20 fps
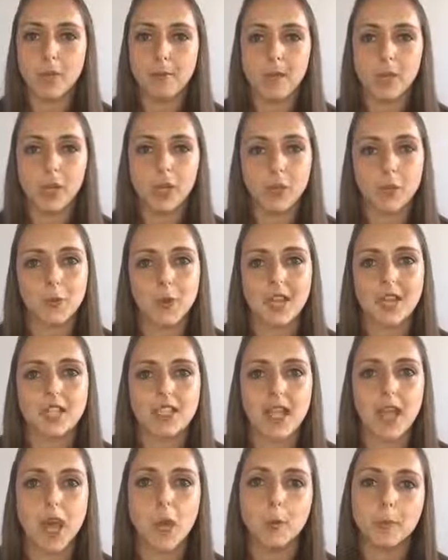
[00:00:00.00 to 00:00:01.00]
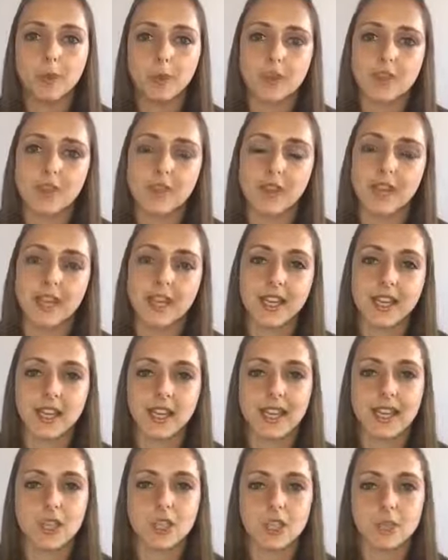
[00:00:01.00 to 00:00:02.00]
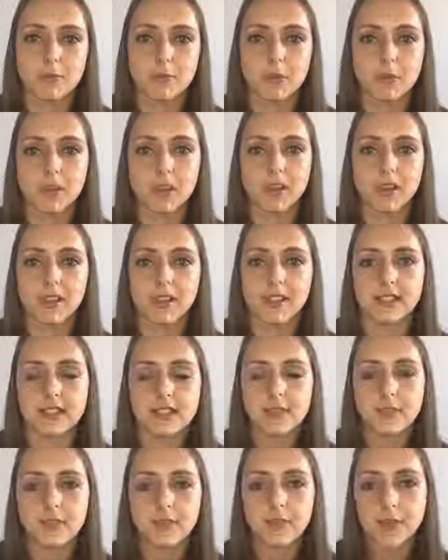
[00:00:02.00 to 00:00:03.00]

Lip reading: be a good way to help motivate and engage some of your clients.